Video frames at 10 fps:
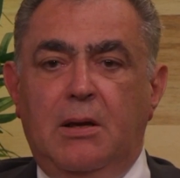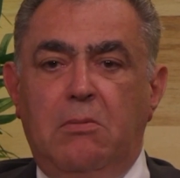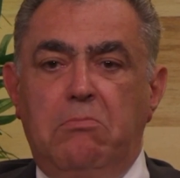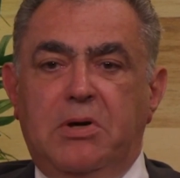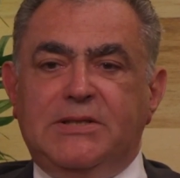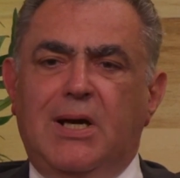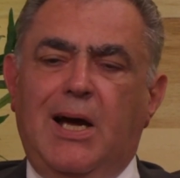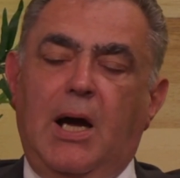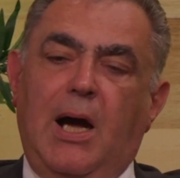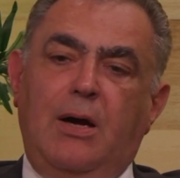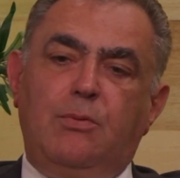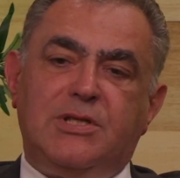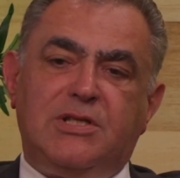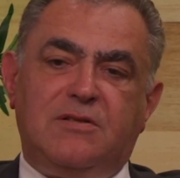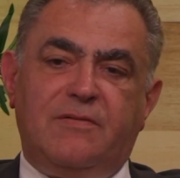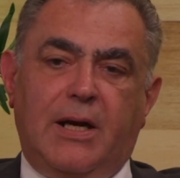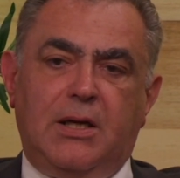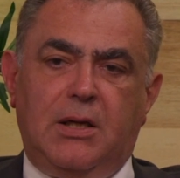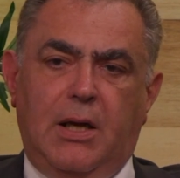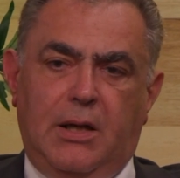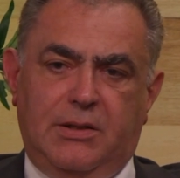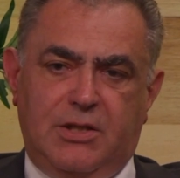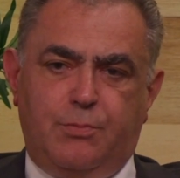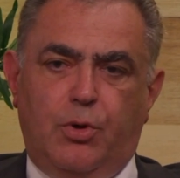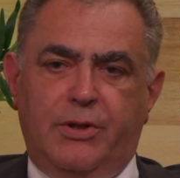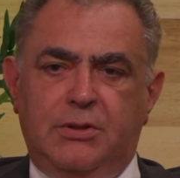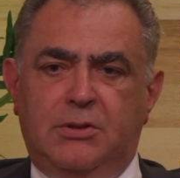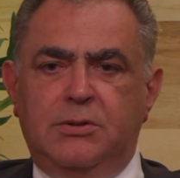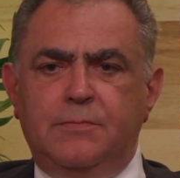But I was struck at this point